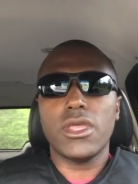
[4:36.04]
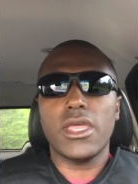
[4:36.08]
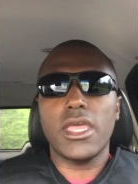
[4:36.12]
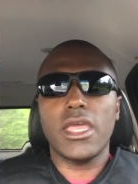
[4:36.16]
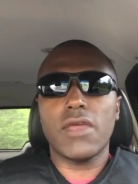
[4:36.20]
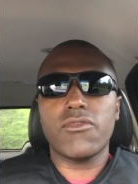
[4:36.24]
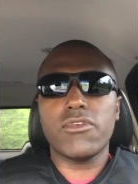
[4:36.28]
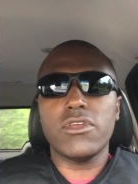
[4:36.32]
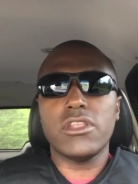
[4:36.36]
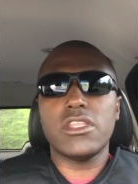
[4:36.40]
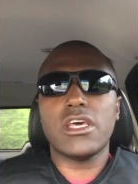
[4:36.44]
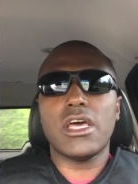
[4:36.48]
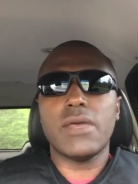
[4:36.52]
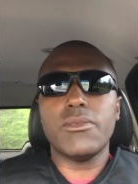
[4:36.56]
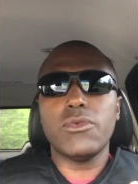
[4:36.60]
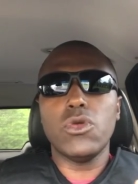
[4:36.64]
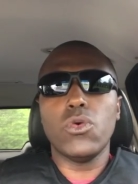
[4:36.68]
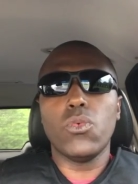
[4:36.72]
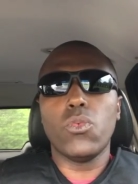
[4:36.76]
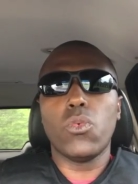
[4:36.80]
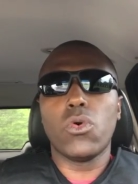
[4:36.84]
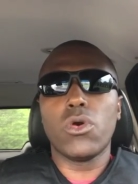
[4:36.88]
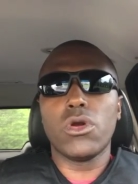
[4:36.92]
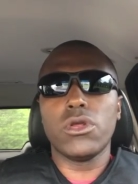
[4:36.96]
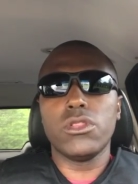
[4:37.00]
every time
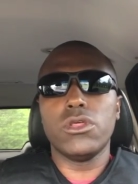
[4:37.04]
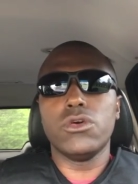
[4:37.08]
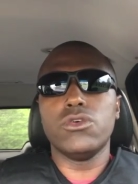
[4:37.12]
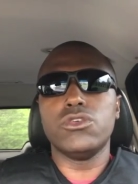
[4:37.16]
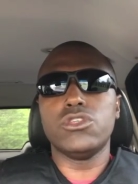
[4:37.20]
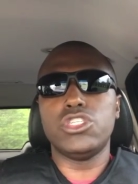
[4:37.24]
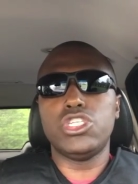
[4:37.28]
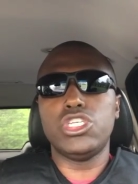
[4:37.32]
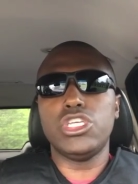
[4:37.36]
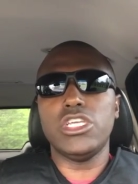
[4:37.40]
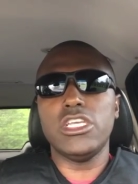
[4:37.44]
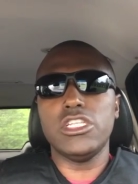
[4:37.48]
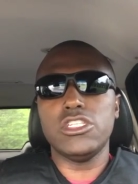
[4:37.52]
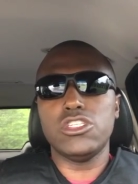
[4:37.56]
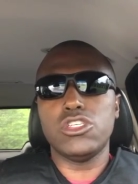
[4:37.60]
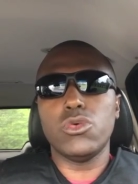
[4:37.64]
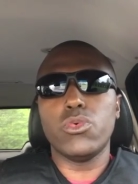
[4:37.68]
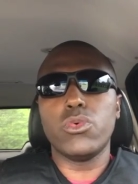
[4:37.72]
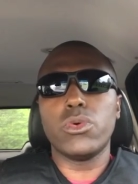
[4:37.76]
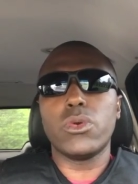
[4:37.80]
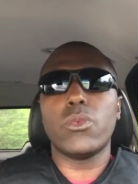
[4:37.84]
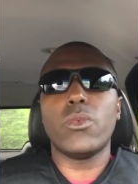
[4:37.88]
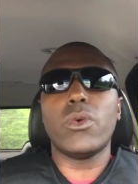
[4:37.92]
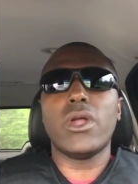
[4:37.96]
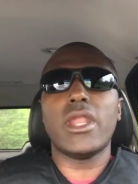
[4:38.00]
you wore those jeans,
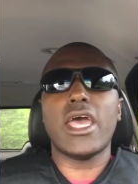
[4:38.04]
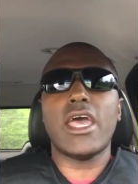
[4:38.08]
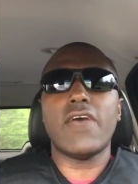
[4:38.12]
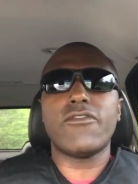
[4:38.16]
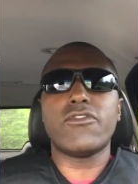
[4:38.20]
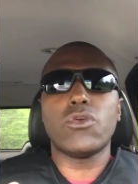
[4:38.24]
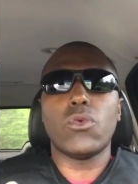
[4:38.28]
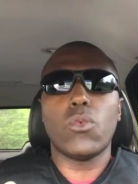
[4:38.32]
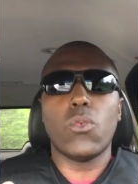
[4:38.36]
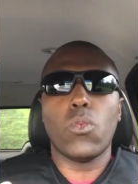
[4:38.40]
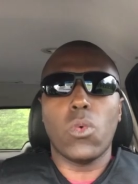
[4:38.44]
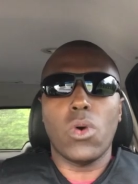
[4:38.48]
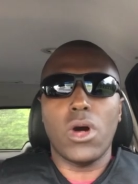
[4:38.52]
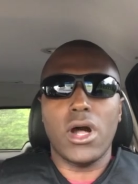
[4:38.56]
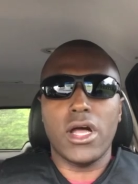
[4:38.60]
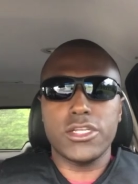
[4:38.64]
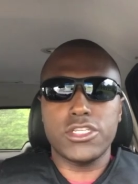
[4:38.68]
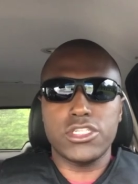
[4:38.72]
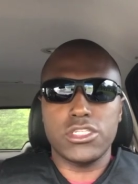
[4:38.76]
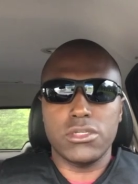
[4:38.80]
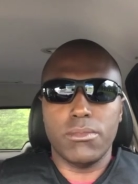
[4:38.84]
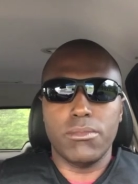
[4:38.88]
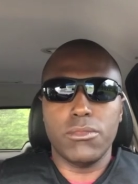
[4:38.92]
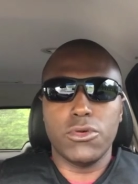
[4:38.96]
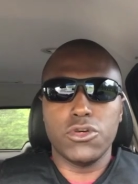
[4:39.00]
you wouldn't want to have to
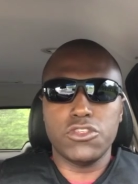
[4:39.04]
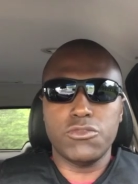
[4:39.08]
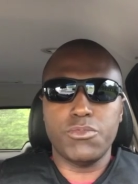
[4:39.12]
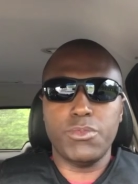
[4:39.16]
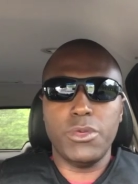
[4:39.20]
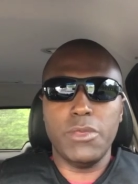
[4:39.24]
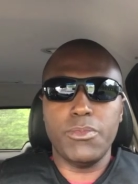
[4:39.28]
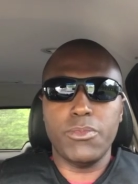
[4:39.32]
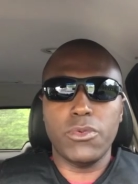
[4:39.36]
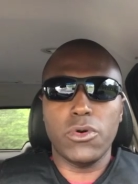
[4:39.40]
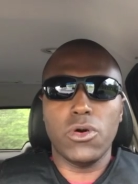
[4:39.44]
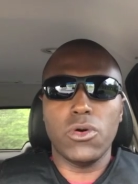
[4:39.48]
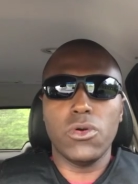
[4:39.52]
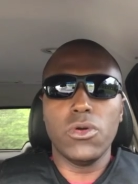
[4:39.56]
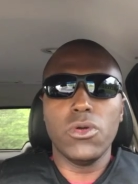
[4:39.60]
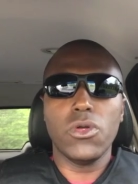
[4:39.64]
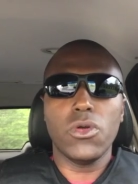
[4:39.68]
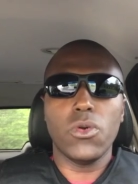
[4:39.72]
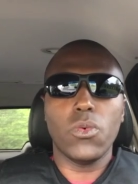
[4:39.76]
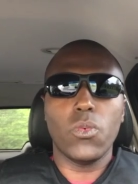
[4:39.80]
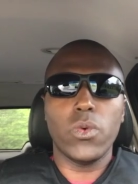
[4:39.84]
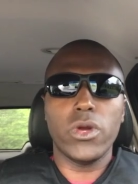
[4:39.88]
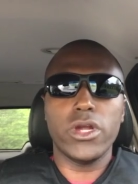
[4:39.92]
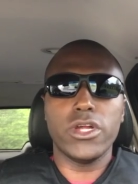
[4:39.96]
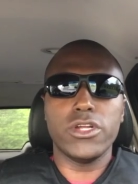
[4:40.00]
wash them. Most people
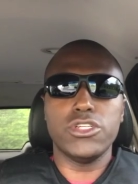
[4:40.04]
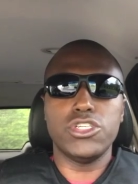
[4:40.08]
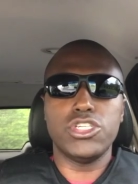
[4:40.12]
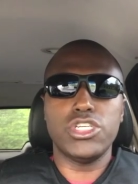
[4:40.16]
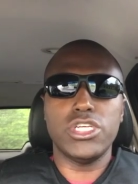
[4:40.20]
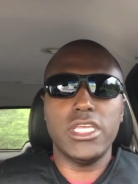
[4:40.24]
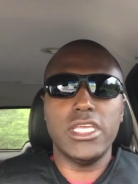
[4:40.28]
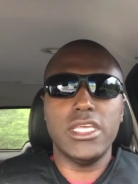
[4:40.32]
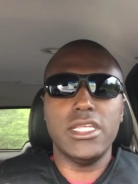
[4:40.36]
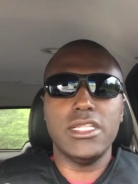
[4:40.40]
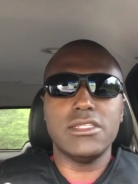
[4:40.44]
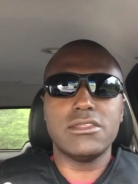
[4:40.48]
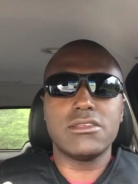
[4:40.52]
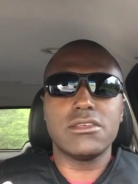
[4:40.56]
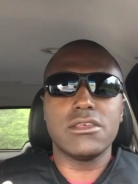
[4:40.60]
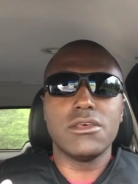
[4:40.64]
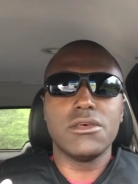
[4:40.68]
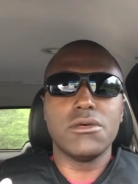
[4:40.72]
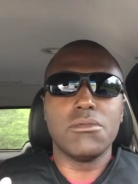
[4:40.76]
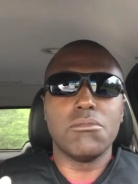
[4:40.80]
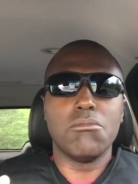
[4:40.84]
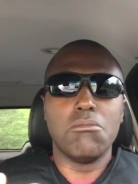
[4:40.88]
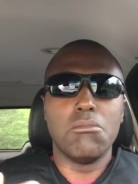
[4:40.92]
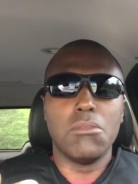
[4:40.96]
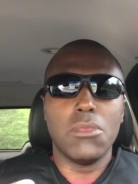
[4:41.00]
wear jeans
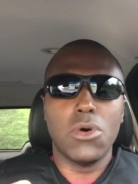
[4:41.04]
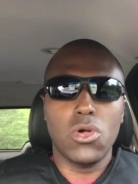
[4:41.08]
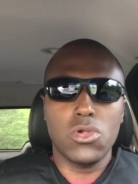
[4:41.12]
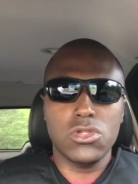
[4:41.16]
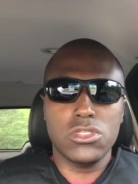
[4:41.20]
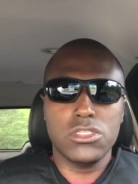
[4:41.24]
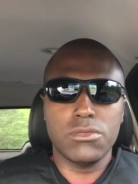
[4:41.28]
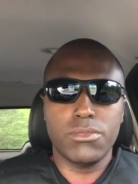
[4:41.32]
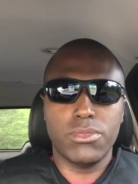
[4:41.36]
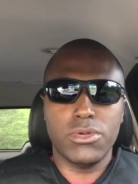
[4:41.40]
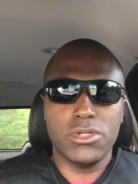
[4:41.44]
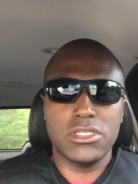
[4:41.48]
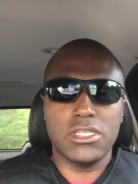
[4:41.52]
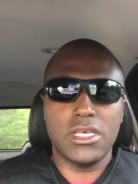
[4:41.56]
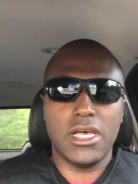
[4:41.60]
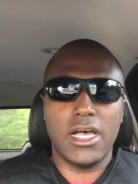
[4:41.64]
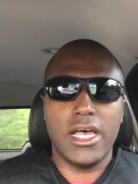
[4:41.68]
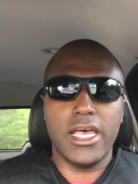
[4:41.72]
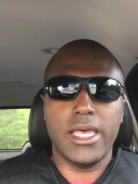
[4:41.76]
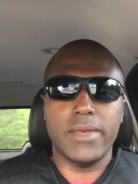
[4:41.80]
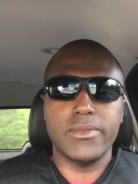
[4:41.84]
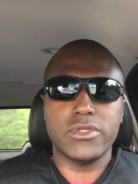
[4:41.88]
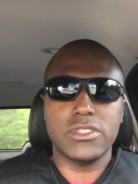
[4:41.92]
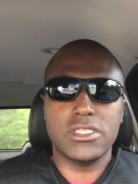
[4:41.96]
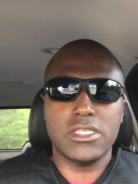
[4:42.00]
multiple
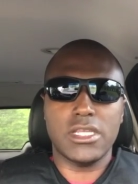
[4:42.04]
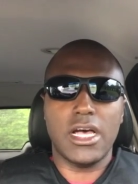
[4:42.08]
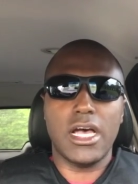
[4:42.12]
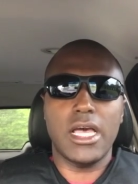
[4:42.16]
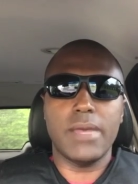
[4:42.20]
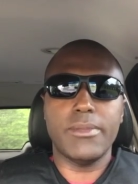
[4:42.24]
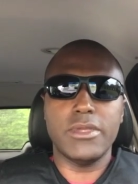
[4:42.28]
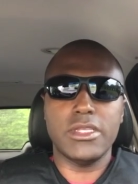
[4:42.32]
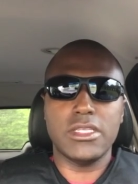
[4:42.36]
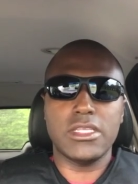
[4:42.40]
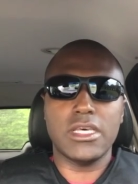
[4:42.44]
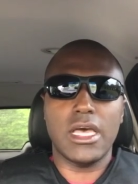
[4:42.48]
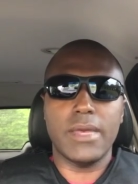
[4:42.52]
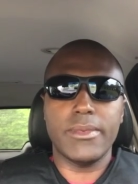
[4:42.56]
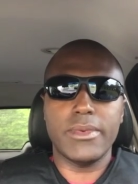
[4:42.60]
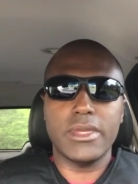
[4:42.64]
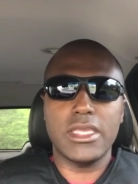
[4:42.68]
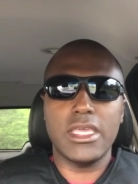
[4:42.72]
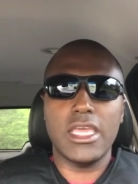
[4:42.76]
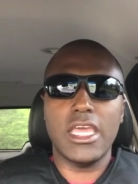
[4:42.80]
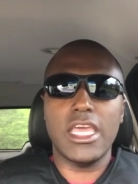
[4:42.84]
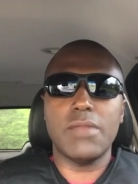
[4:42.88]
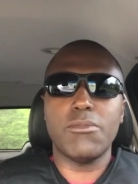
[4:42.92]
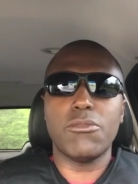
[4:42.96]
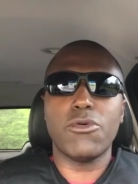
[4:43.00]
times, time and time
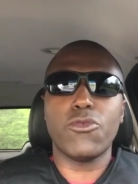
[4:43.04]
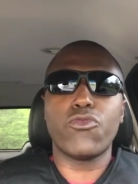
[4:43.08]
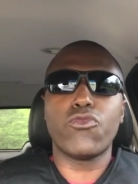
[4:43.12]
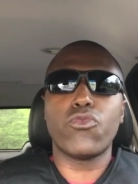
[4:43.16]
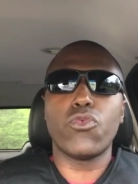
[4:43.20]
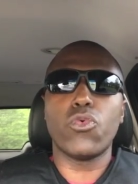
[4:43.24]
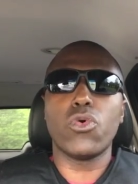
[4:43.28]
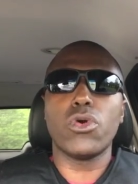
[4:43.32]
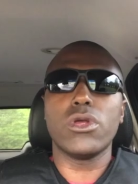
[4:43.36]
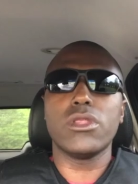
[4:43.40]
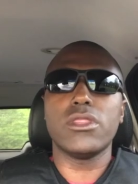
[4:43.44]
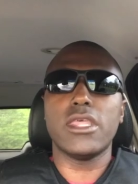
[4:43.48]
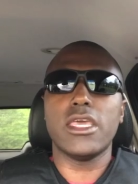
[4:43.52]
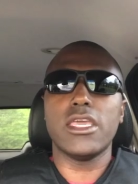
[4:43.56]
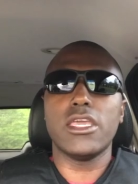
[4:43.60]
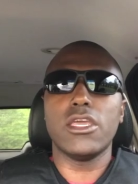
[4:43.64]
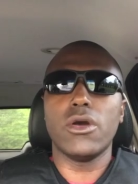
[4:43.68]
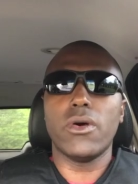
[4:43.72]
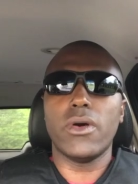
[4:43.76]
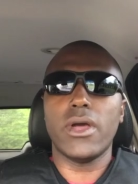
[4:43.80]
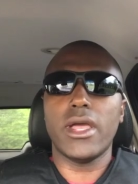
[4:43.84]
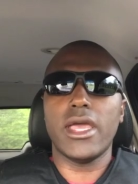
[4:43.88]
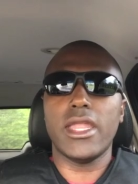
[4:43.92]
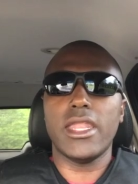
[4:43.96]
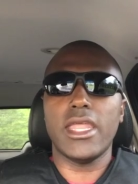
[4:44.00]
again, before they
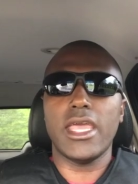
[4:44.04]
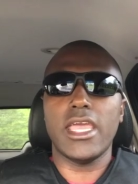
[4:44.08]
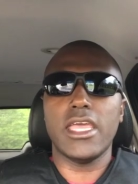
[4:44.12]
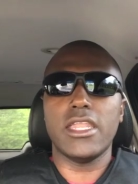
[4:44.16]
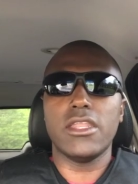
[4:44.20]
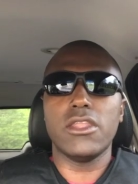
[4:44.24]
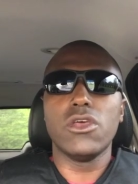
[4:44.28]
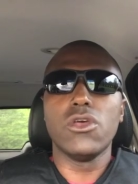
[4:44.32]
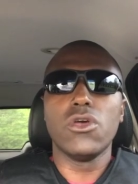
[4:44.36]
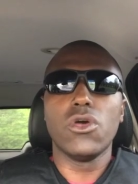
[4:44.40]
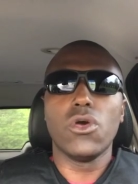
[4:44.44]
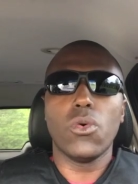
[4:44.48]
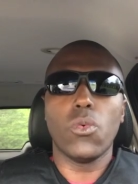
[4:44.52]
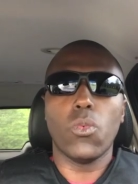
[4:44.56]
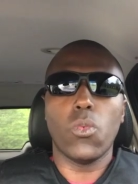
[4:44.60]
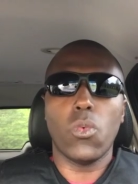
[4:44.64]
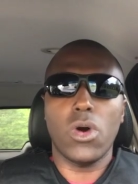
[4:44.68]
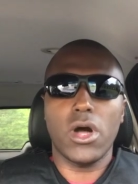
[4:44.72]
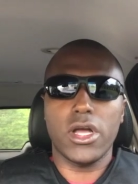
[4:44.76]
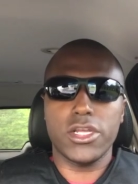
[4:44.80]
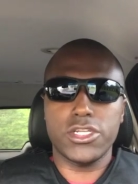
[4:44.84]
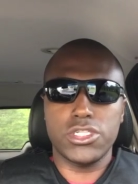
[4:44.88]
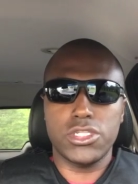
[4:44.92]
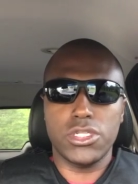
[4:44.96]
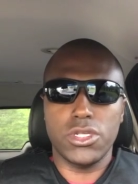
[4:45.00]
go ahead and
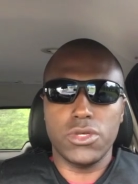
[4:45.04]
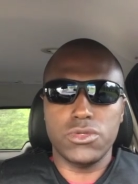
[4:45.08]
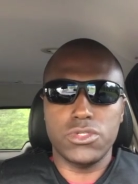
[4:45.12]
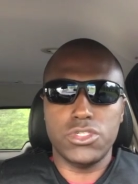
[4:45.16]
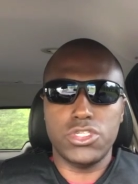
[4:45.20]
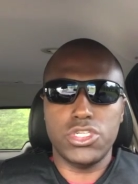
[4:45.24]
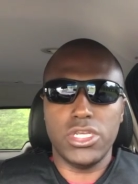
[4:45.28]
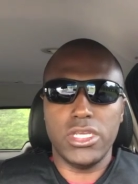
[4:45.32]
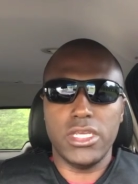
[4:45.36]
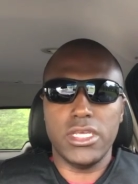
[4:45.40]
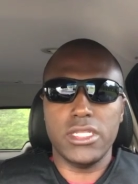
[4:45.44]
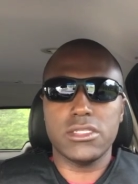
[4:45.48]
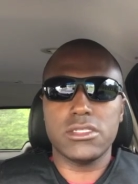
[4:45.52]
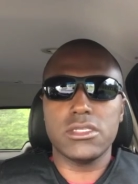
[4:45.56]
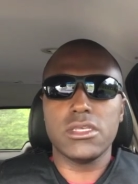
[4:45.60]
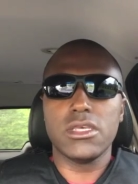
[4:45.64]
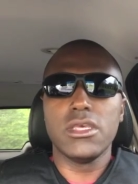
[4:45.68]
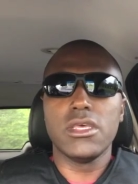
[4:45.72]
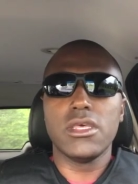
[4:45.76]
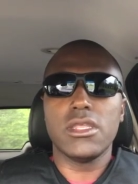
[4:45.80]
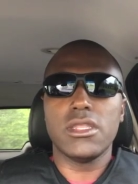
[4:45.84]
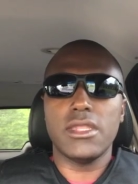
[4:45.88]
wash those jeans.